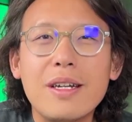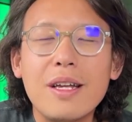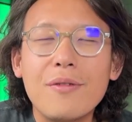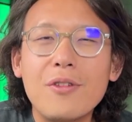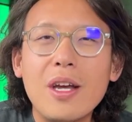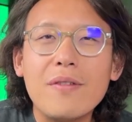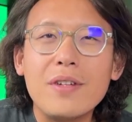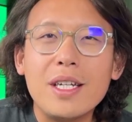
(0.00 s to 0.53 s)

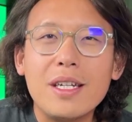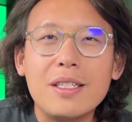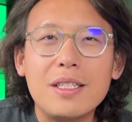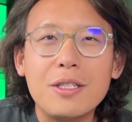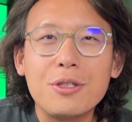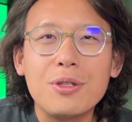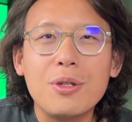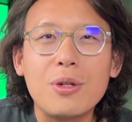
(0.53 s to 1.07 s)
If you have any
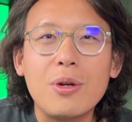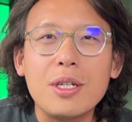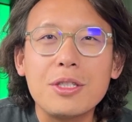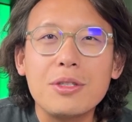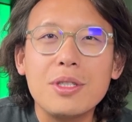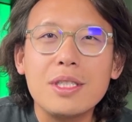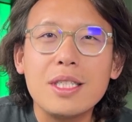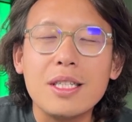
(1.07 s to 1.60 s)
additional
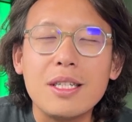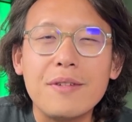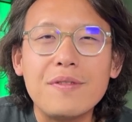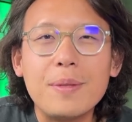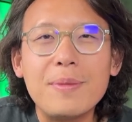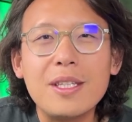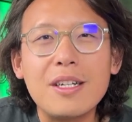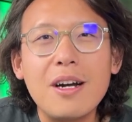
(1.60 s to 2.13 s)
questions, leave
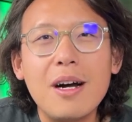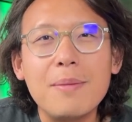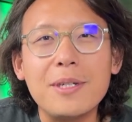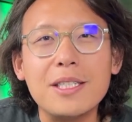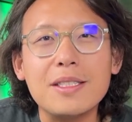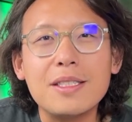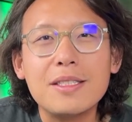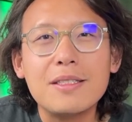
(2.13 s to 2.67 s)
them in the
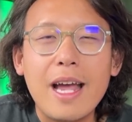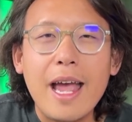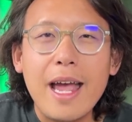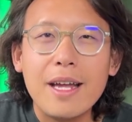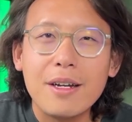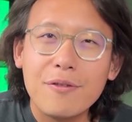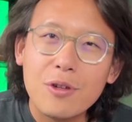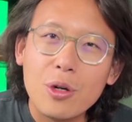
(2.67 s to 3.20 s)
comments.
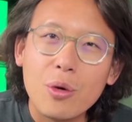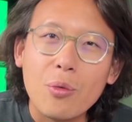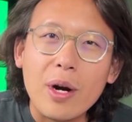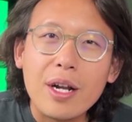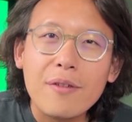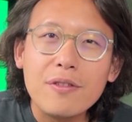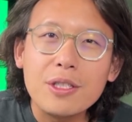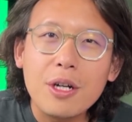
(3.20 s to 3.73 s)
And if you're a
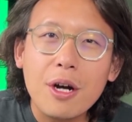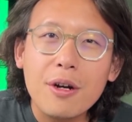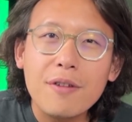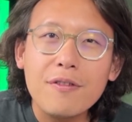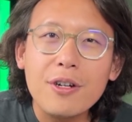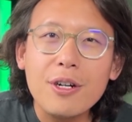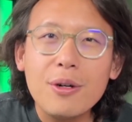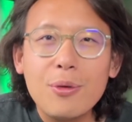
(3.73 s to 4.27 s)
wedding
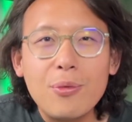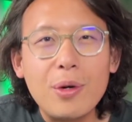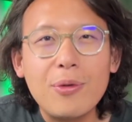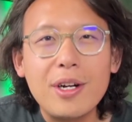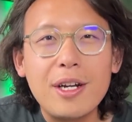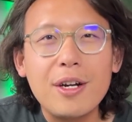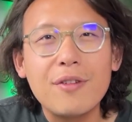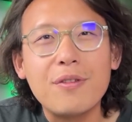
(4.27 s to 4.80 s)
photographer, we
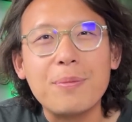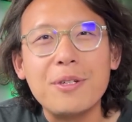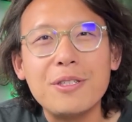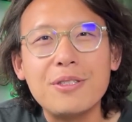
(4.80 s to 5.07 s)
want to hear from you